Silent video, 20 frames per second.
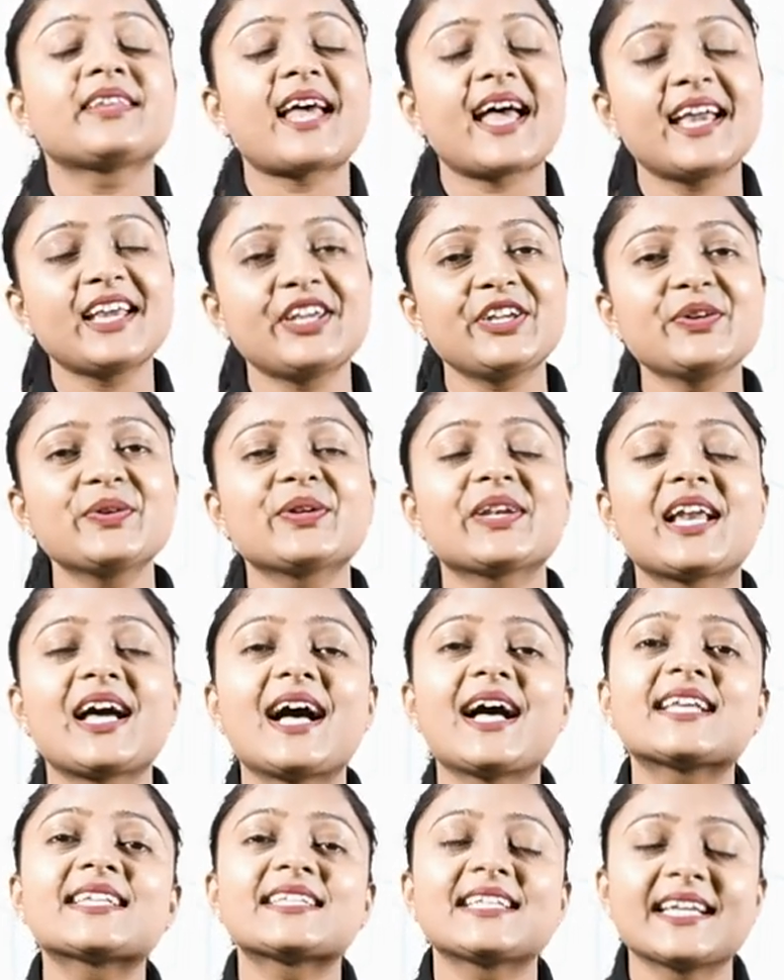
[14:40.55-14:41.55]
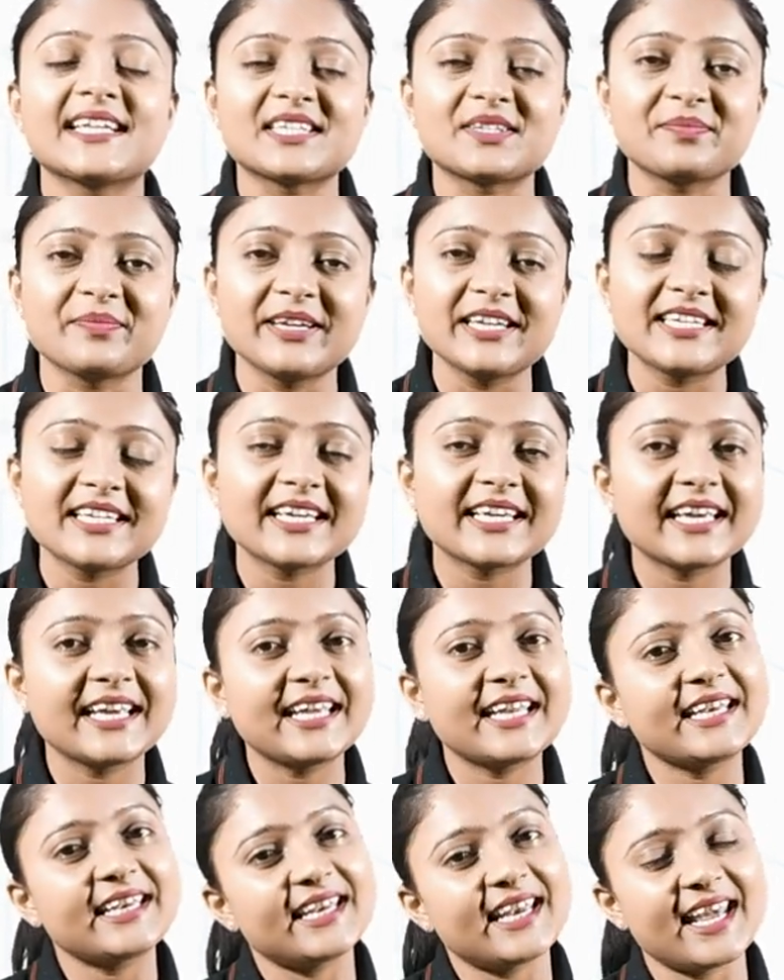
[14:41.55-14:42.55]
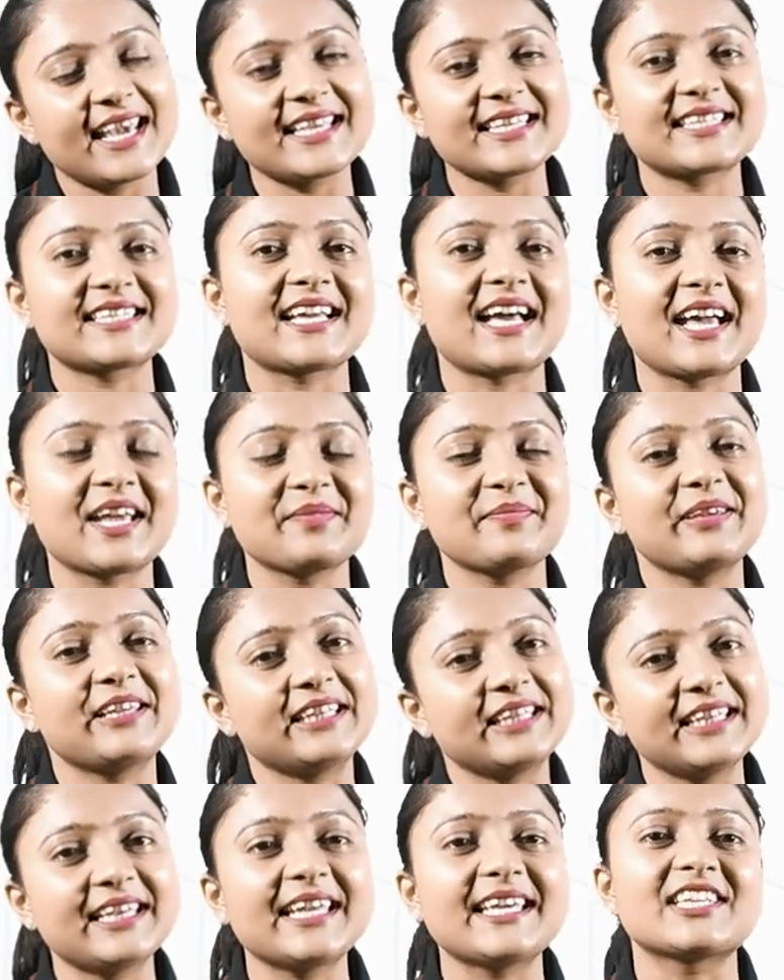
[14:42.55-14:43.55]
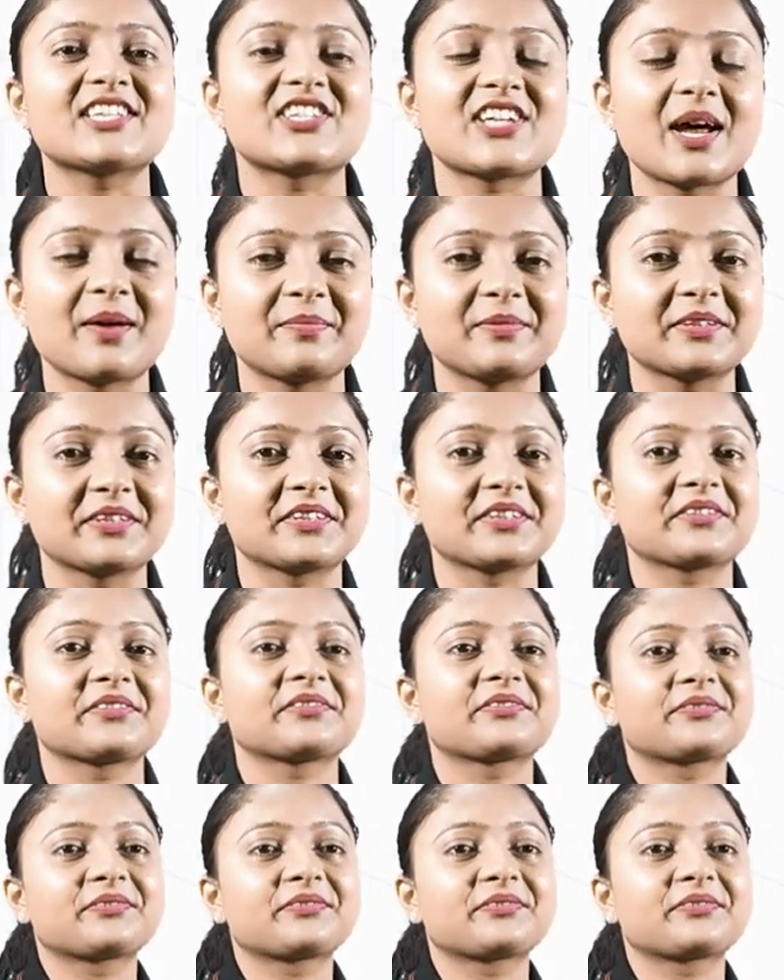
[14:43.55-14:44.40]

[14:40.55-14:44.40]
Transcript: Thank you, class. Let's meet again next time in the next chapter.